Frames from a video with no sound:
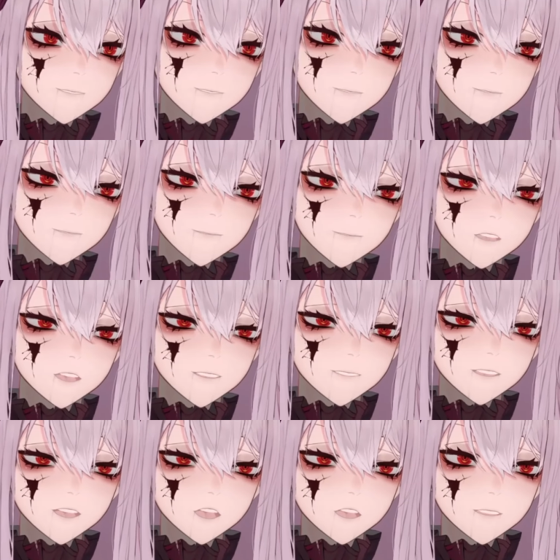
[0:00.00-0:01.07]

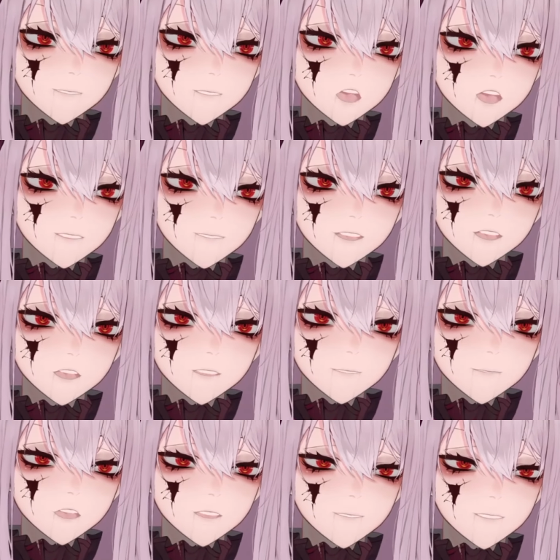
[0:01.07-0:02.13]
Question mark, question mark,
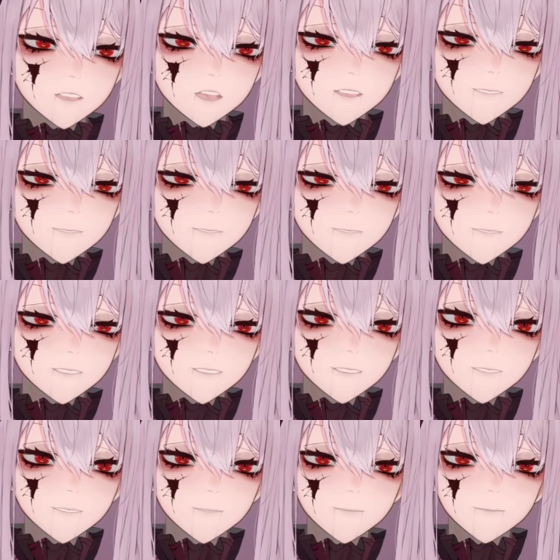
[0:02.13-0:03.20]
question mark.
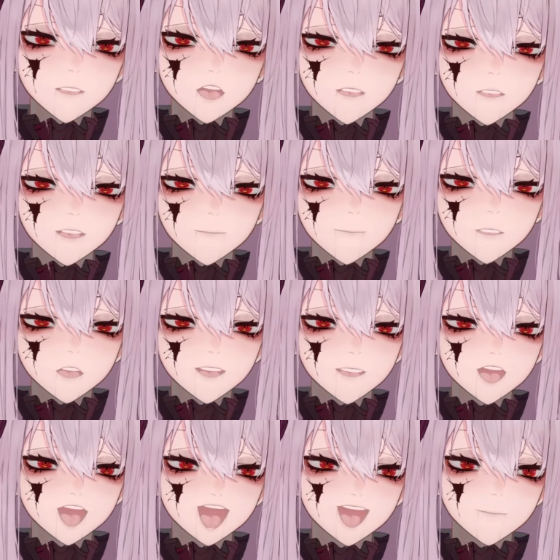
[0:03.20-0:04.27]
Toma, fuck
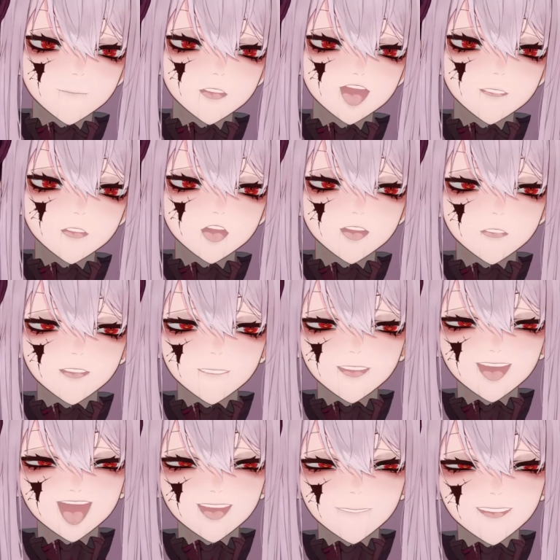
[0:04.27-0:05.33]
off. I'm talking about
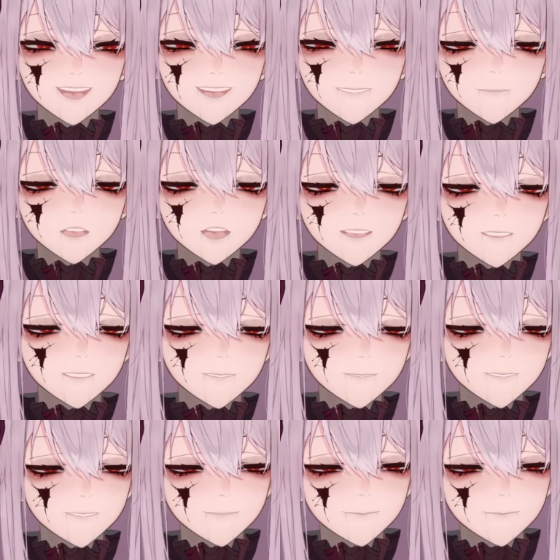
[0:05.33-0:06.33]
Lactaid pills.